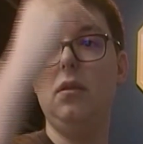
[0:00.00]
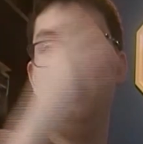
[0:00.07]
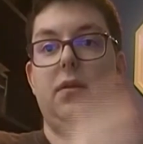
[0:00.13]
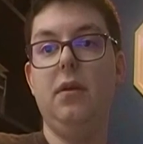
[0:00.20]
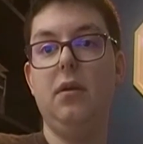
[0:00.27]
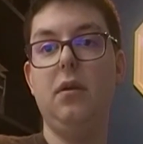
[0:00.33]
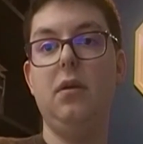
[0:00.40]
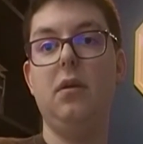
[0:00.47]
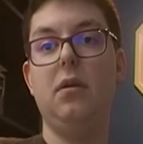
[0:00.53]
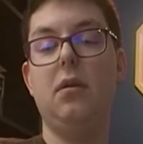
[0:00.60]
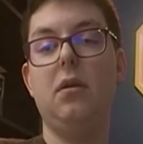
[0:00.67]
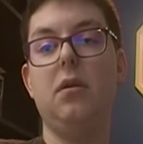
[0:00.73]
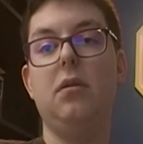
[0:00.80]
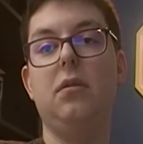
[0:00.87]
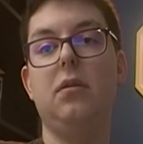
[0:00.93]
There are,
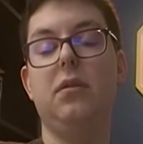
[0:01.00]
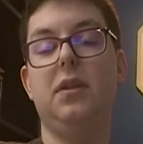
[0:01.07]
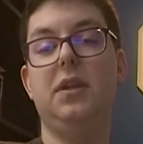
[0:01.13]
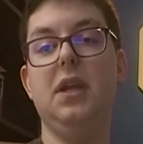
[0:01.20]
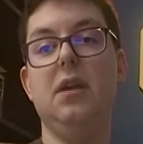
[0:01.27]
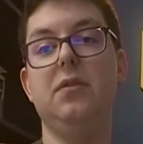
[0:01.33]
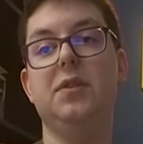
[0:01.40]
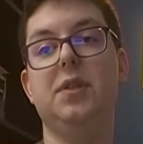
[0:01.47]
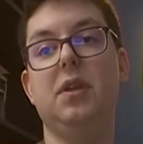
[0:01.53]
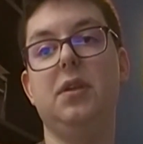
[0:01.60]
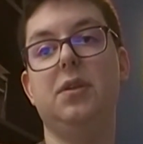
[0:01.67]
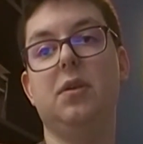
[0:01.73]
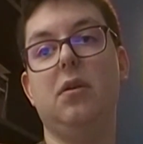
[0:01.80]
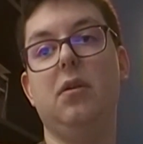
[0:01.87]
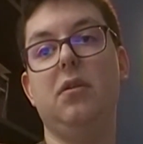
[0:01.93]
the
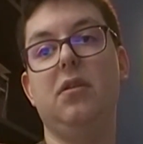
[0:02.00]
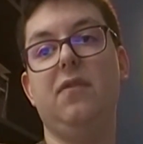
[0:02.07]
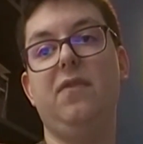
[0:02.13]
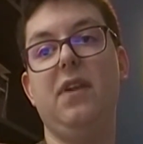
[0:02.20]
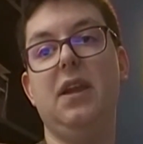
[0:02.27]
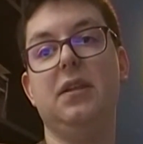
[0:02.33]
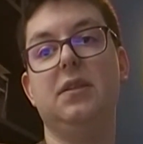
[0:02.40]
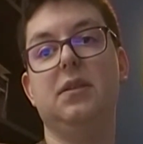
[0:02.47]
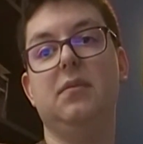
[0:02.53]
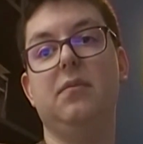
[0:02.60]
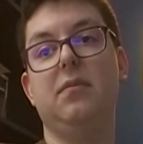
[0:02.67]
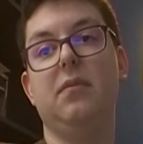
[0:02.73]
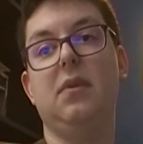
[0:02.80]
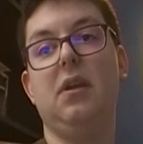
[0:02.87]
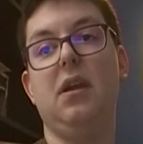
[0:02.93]
downsides are the fact
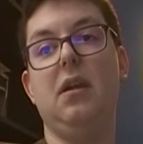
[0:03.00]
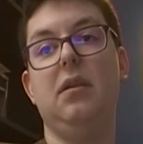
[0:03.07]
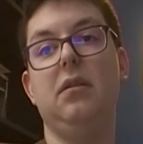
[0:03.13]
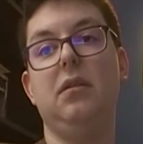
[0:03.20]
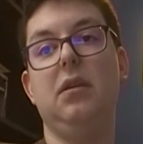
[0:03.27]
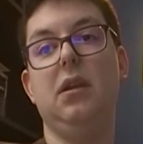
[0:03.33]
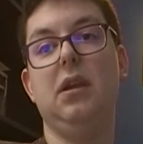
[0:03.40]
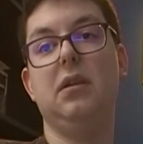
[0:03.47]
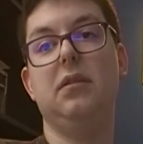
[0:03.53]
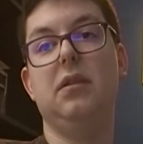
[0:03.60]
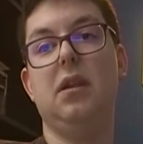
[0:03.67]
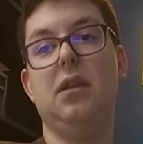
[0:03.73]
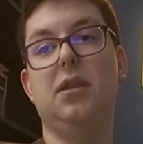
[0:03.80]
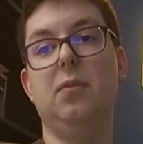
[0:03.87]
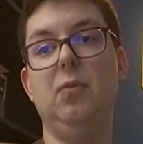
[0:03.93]
that
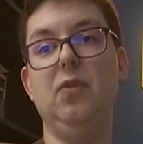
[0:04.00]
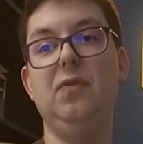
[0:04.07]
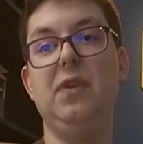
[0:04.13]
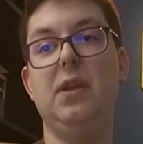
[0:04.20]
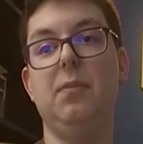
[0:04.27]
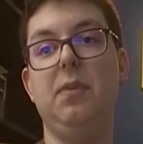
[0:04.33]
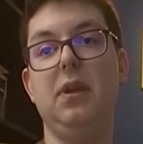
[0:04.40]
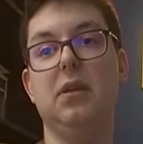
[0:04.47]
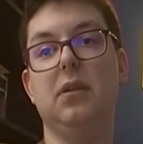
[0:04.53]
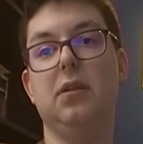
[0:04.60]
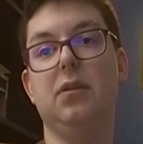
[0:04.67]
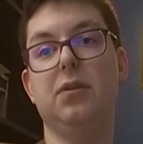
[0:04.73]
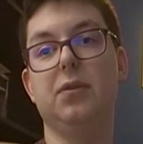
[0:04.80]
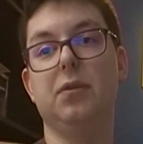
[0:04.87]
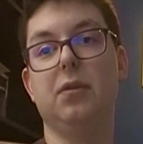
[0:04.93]
the movie can be a
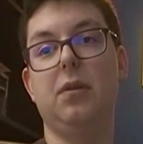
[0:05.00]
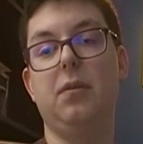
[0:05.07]
little